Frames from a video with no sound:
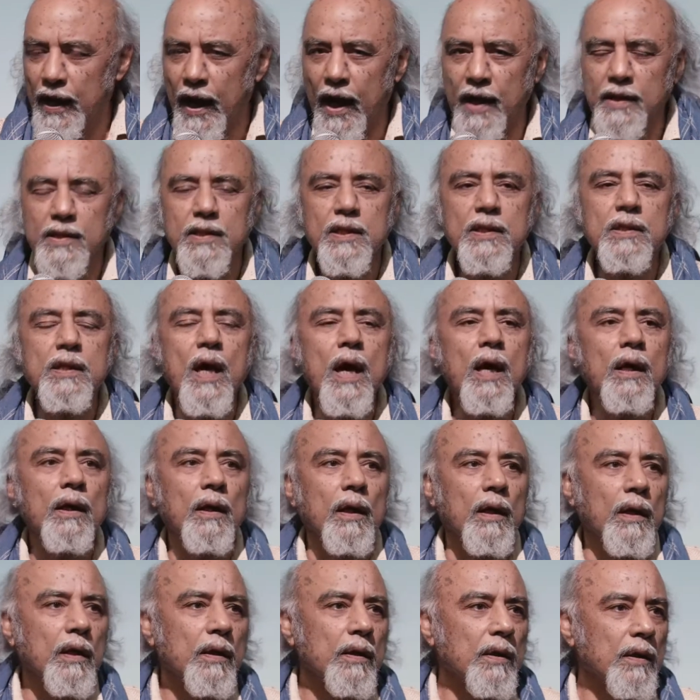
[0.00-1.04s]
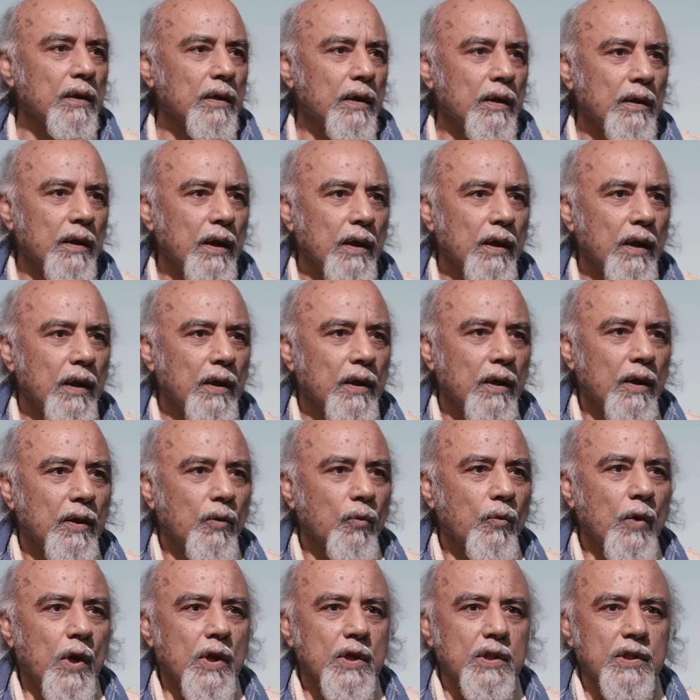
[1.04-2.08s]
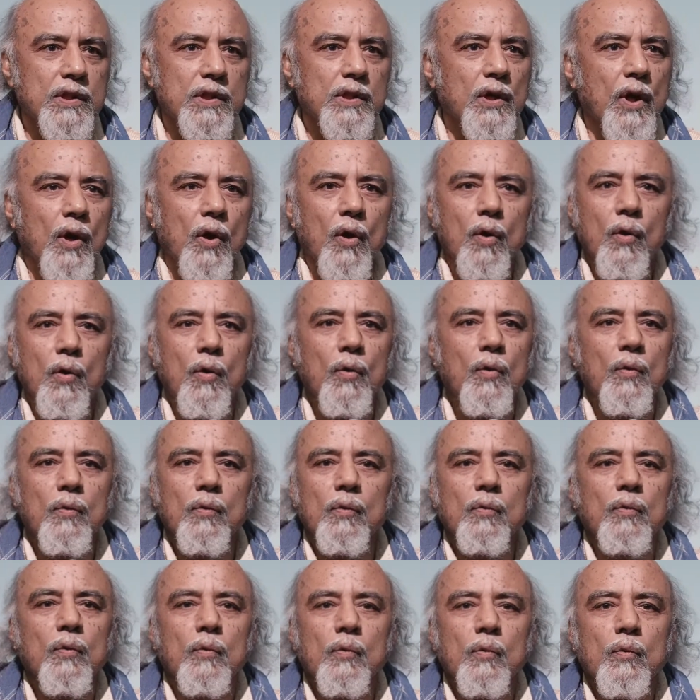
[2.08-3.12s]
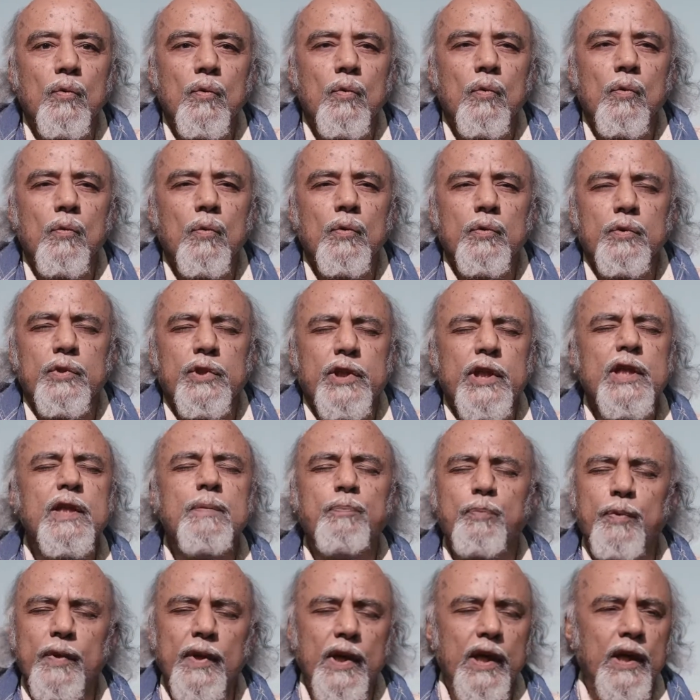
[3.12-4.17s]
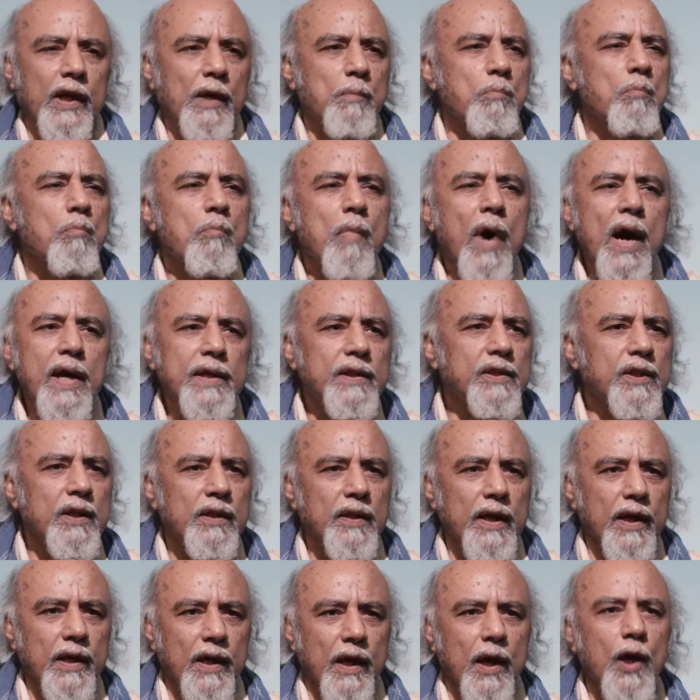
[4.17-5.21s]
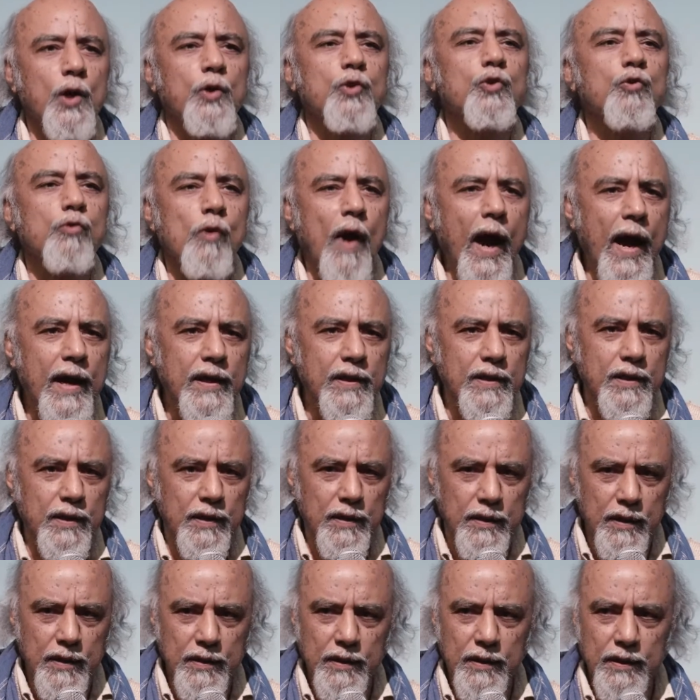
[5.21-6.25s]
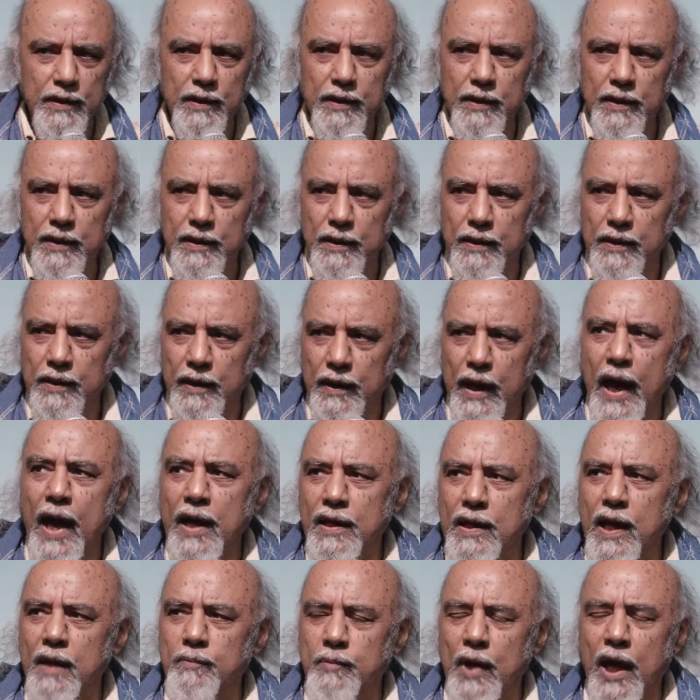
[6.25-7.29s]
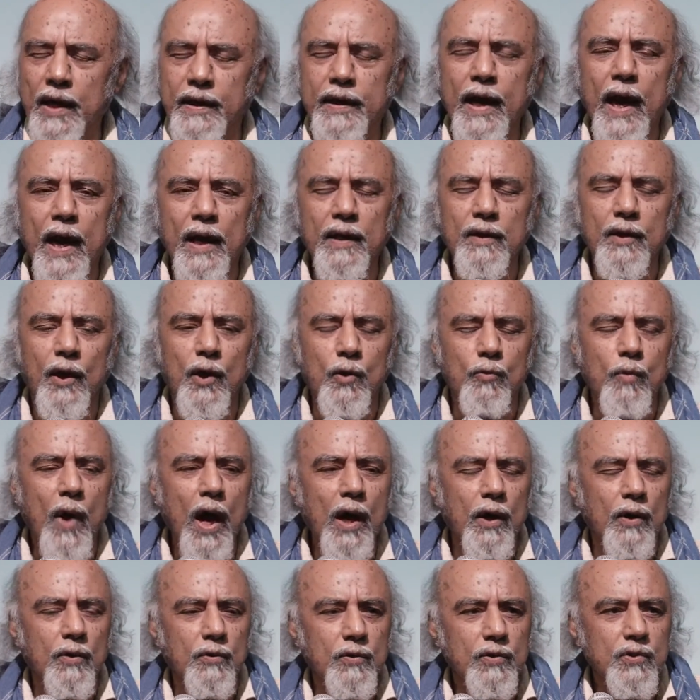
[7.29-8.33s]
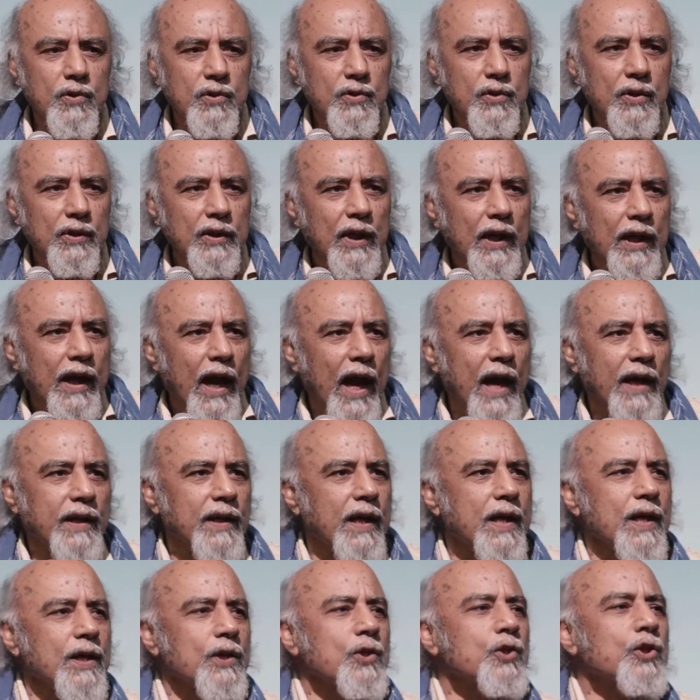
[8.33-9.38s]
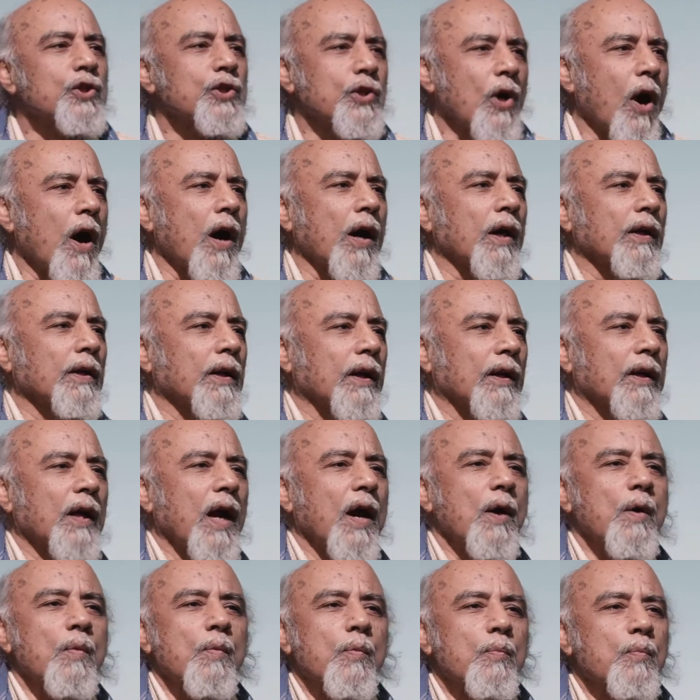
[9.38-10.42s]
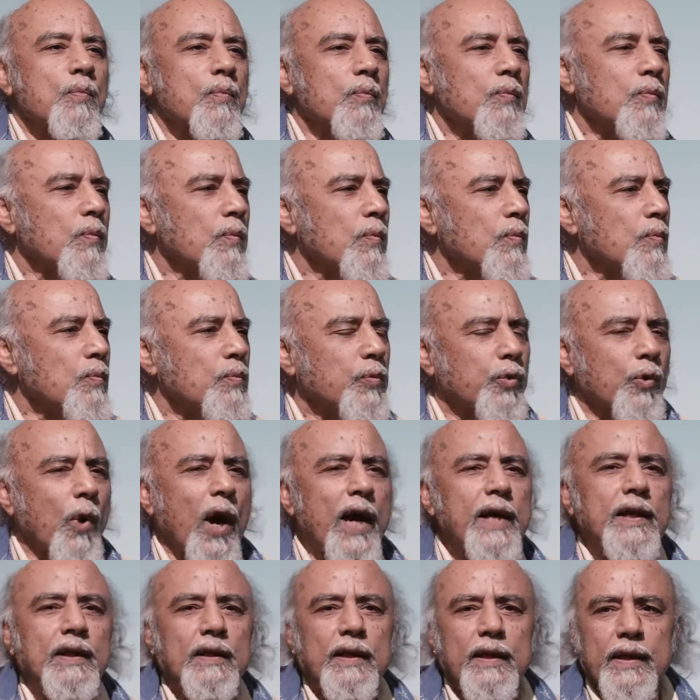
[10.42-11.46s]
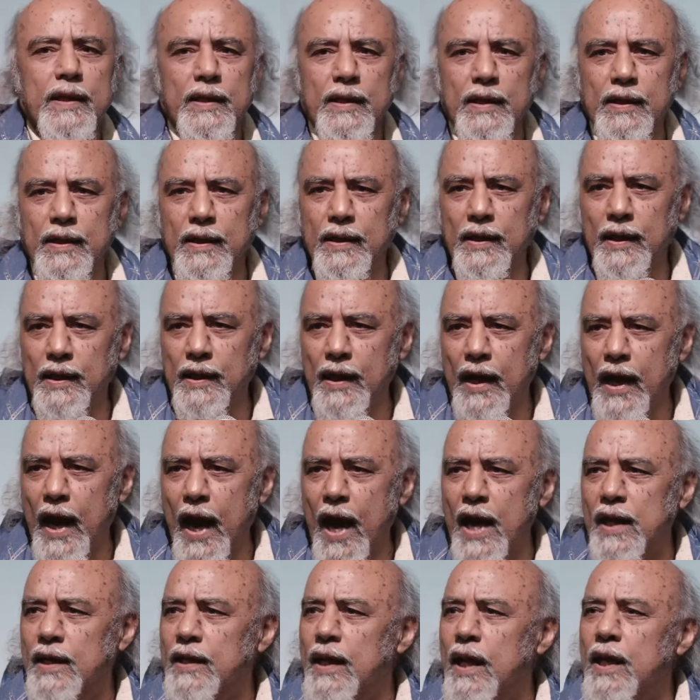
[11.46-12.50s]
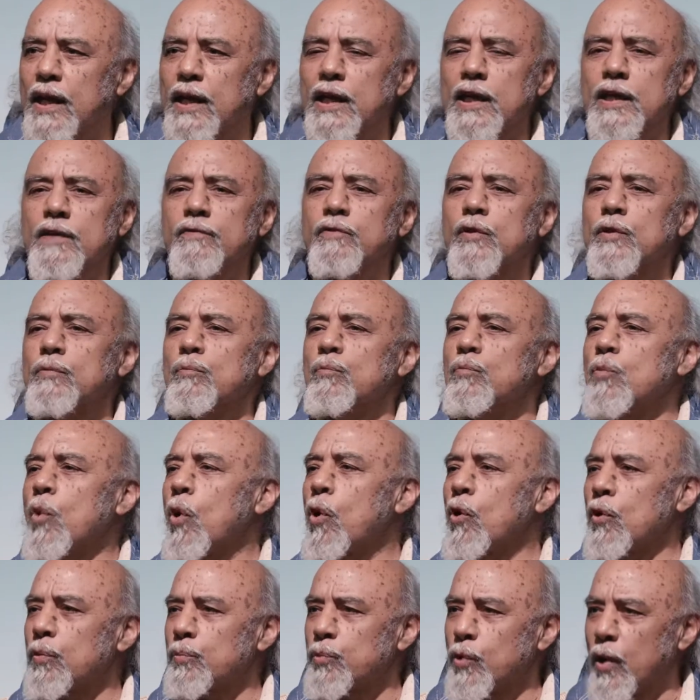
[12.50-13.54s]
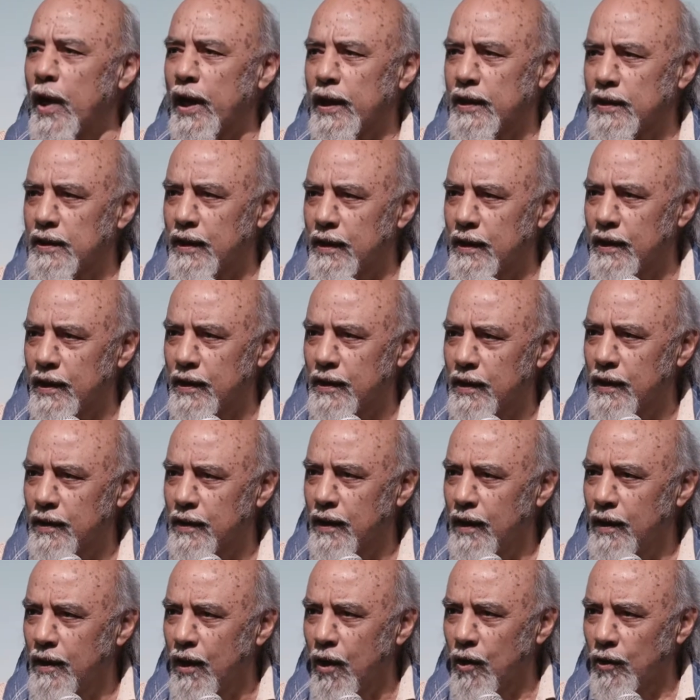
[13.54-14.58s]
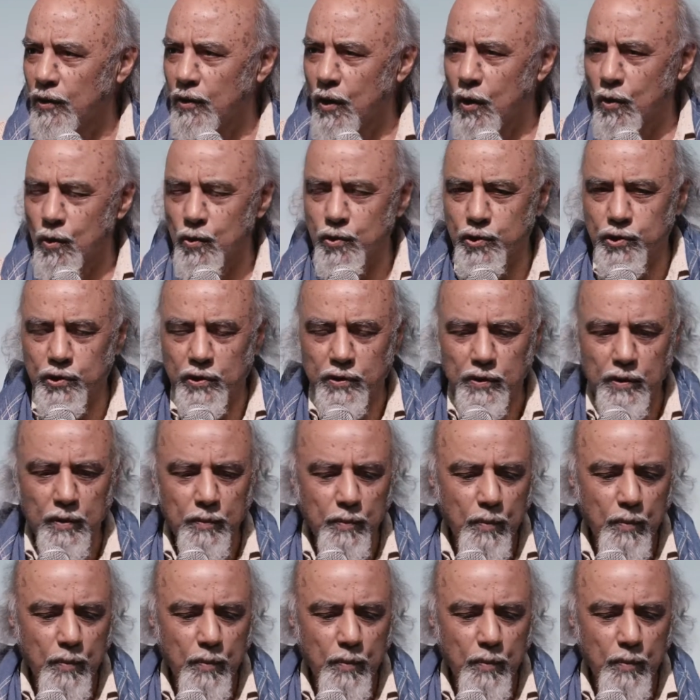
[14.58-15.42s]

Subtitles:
And sun was deeply, mightily attracted, and I might add, aroused. And he shone brightly and even more brightly on ocean.